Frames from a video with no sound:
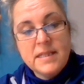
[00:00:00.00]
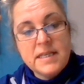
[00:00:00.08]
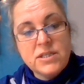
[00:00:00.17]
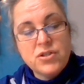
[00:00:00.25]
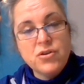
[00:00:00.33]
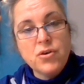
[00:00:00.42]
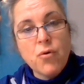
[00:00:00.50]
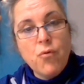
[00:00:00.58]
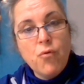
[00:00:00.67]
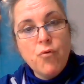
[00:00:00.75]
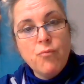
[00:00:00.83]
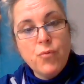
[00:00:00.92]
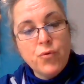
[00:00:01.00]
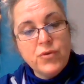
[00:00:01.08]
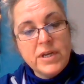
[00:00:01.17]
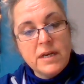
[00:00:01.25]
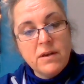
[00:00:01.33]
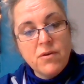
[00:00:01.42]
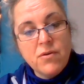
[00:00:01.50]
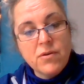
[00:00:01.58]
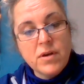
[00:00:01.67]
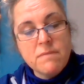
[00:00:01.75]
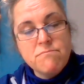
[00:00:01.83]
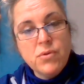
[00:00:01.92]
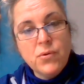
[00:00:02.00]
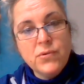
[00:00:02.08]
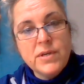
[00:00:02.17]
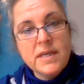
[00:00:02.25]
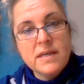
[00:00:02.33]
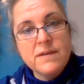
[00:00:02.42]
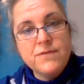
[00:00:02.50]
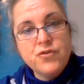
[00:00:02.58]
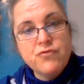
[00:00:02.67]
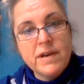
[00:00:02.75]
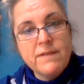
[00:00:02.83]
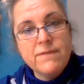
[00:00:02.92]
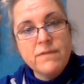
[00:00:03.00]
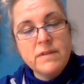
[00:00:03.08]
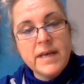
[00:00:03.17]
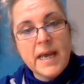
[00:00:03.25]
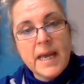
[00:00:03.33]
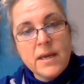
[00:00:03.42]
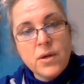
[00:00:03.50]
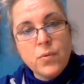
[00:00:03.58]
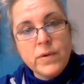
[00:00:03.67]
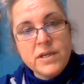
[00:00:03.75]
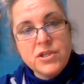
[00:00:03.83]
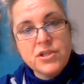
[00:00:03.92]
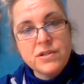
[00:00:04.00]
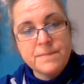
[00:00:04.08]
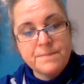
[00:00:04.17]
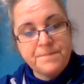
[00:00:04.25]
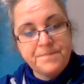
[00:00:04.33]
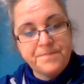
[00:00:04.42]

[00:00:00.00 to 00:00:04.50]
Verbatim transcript: This took all morning long, a morning of dreadful anguish.